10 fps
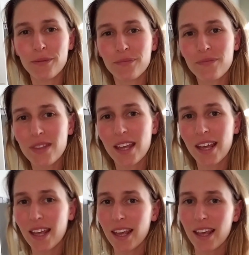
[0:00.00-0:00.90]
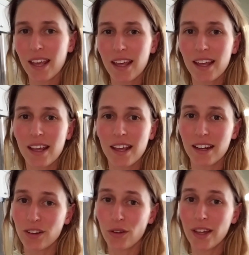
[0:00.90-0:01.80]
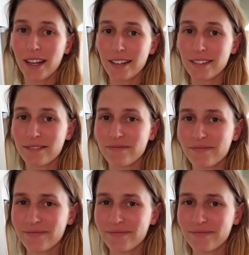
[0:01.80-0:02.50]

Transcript: So until then.